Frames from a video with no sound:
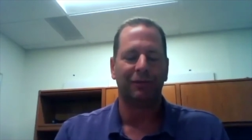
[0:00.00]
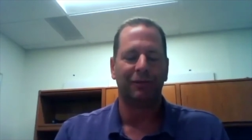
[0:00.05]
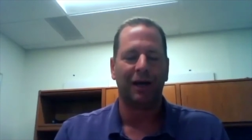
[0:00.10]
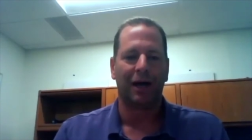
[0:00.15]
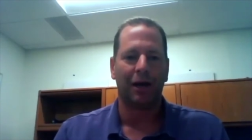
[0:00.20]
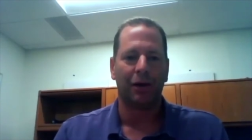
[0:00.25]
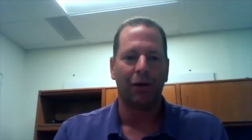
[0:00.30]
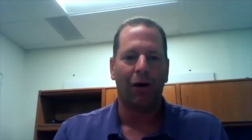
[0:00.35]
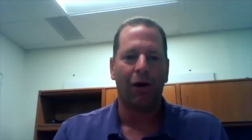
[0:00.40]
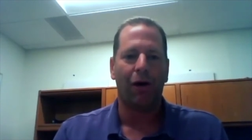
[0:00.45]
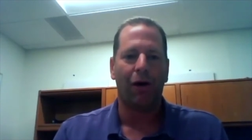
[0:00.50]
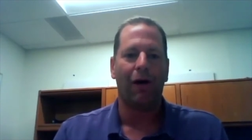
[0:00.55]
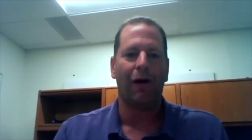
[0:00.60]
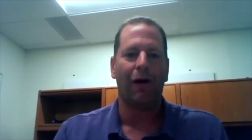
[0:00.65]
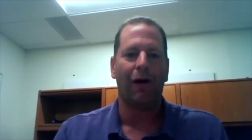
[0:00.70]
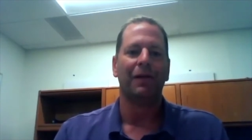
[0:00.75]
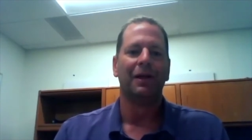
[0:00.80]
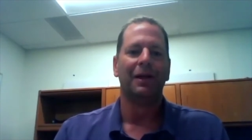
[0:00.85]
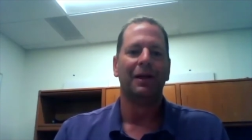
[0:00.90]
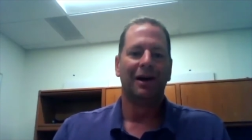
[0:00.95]
if not
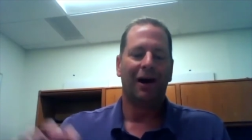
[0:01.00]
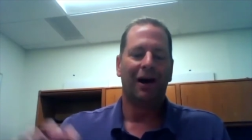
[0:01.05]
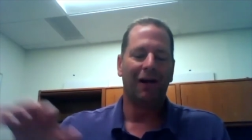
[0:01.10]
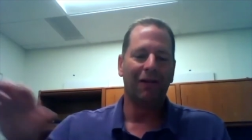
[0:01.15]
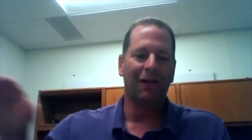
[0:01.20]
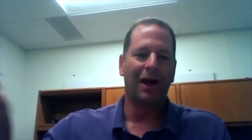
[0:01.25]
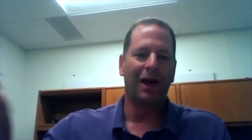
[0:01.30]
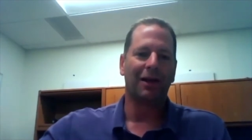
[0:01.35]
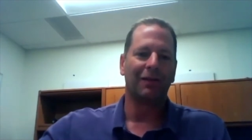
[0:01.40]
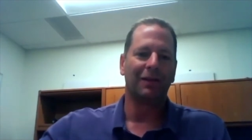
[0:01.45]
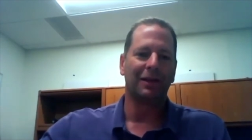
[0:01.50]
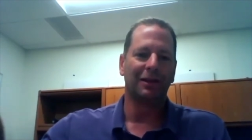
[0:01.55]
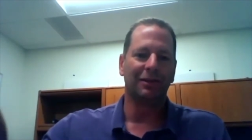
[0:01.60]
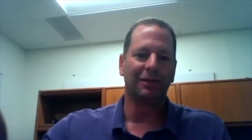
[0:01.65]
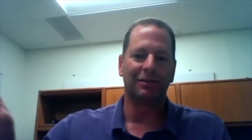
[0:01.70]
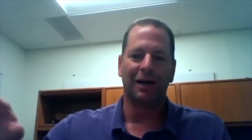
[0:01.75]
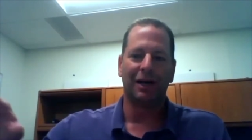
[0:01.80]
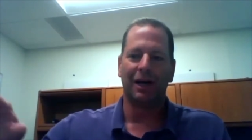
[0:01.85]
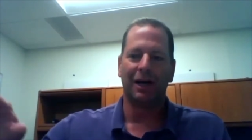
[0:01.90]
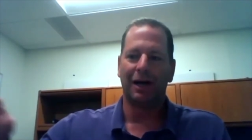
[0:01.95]
all, a lot of
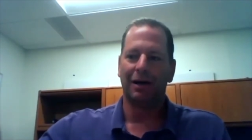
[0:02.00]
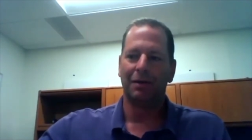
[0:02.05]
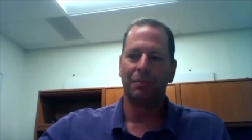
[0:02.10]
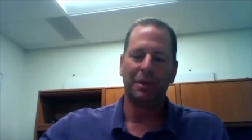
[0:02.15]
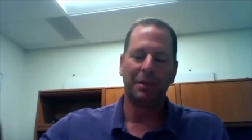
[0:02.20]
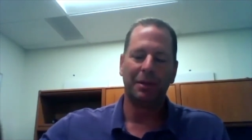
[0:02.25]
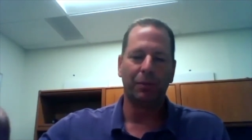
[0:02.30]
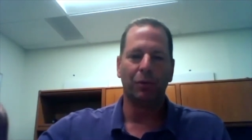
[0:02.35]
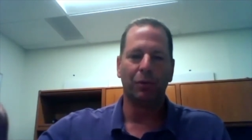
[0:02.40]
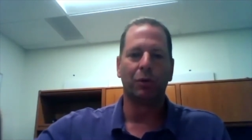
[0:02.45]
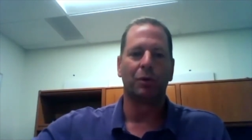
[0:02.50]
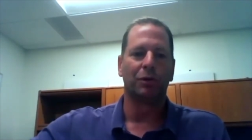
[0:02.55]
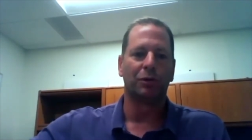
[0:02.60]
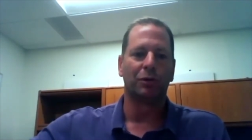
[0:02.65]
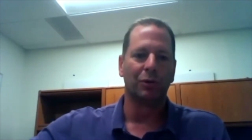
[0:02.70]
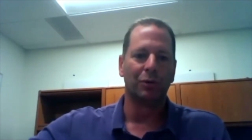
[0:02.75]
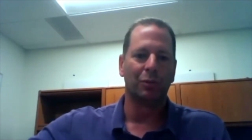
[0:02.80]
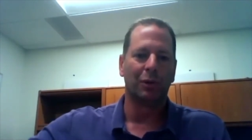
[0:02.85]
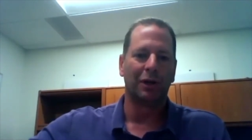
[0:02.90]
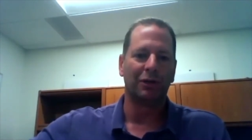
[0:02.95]
these uh, people who were
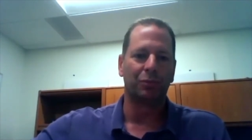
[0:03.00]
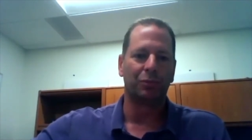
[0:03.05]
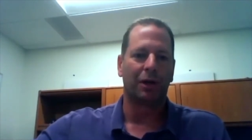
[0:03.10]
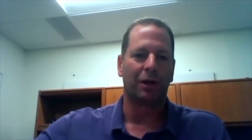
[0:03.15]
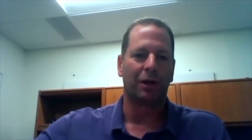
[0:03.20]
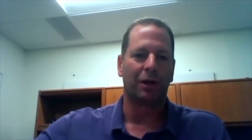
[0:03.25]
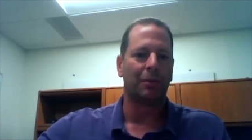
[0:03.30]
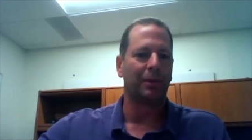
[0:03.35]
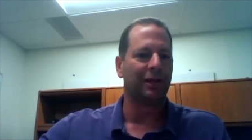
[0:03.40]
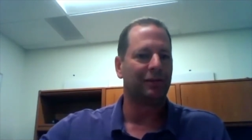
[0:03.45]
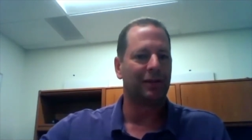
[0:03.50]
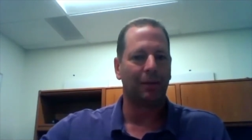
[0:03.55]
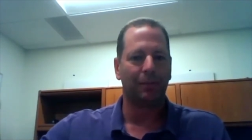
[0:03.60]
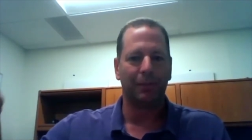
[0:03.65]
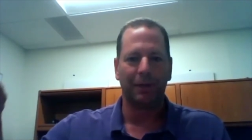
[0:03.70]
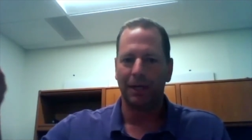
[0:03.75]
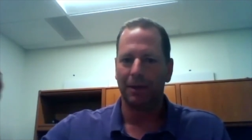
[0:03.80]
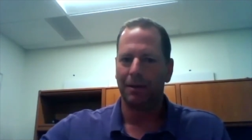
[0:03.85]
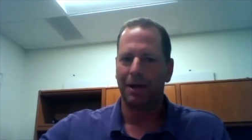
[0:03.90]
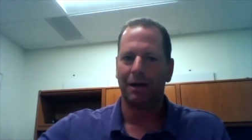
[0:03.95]
doing wastewater-based
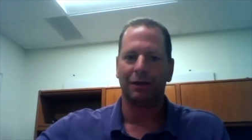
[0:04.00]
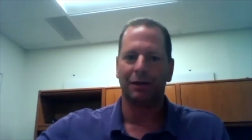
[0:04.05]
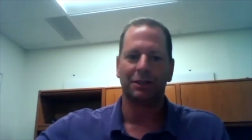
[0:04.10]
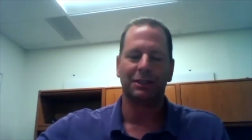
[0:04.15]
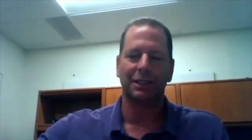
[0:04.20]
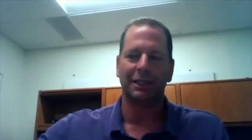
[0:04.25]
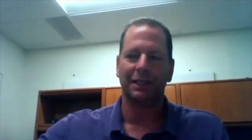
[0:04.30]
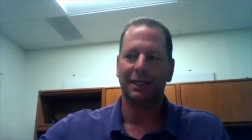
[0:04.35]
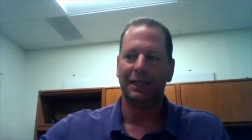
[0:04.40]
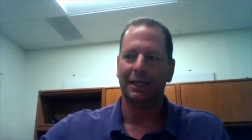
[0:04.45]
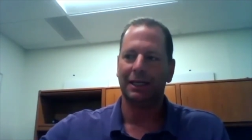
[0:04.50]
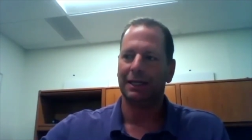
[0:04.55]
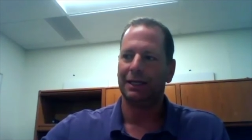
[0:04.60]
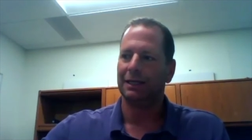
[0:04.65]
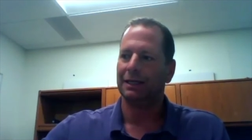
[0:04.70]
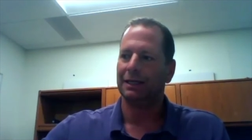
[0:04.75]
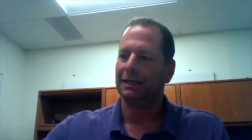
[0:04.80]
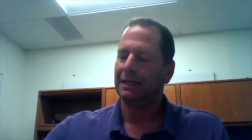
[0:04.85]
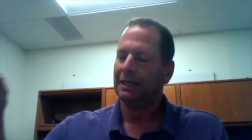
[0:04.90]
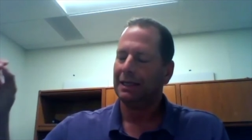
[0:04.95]
epidemiology
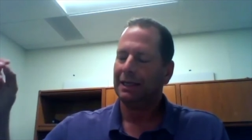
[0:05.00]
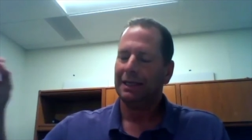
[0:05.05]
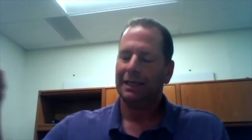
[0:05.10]
in